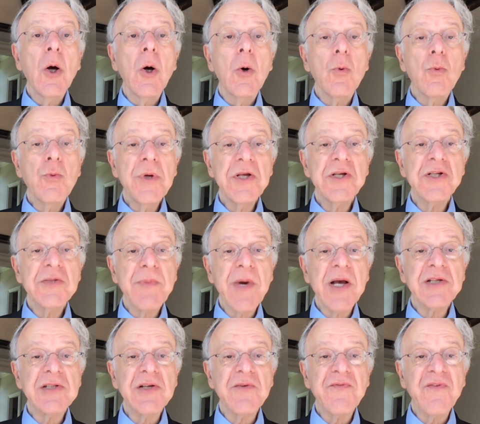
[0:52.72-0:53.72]
We
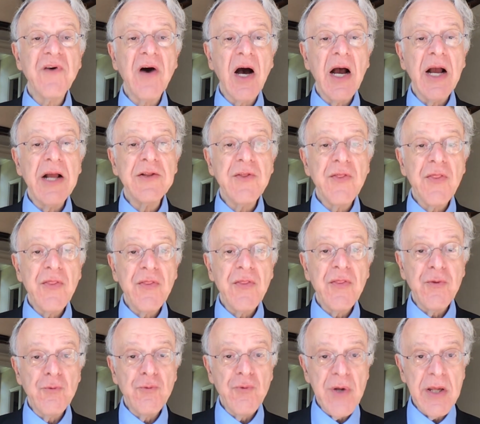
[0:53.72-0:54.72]
specified
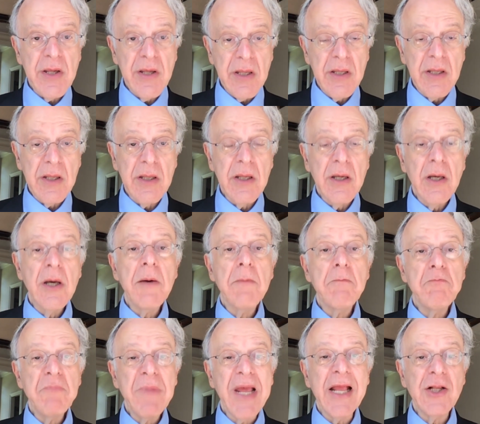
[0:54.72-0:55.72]
three
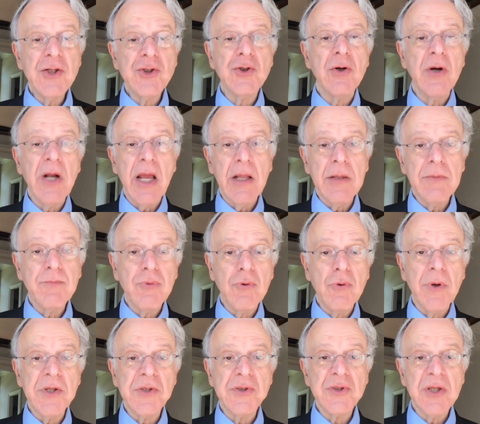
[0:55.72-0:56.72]
major
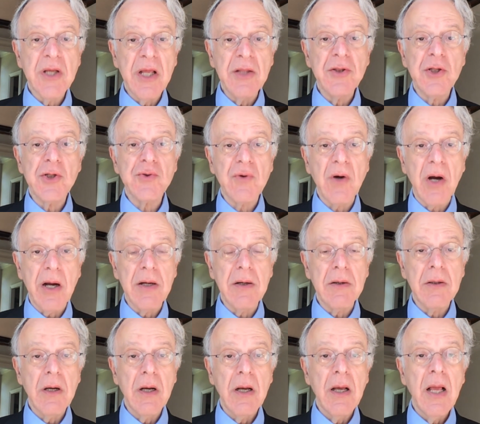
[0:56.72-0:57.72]
endpoints in the
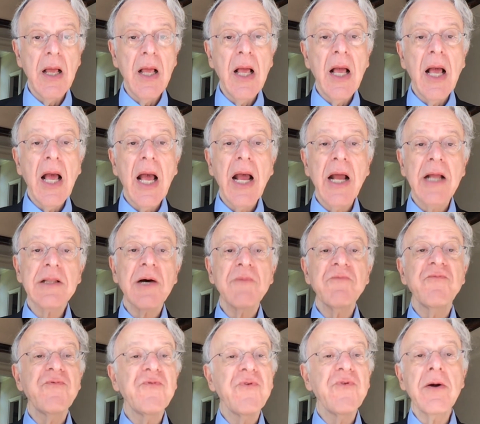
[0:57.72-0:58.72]
trial, and
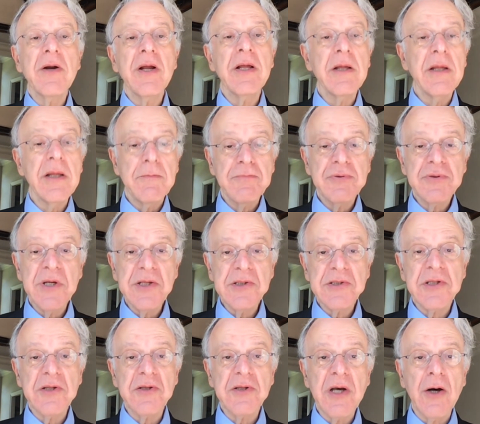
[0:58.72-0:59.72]
I'm very
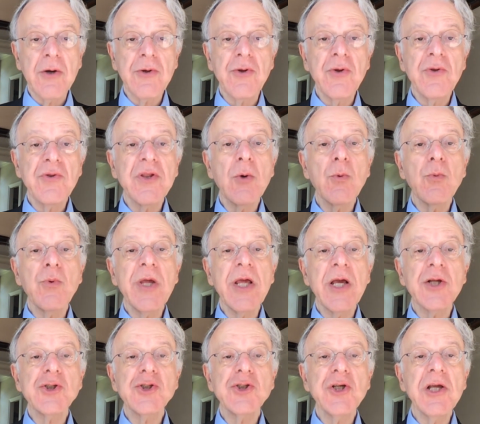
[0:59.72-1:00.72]
pleased to tell you that
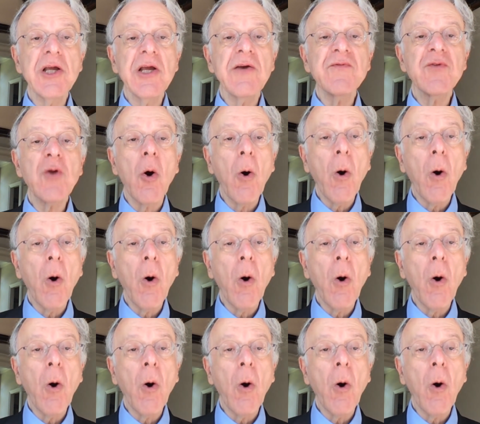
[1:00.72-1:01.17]
we achieved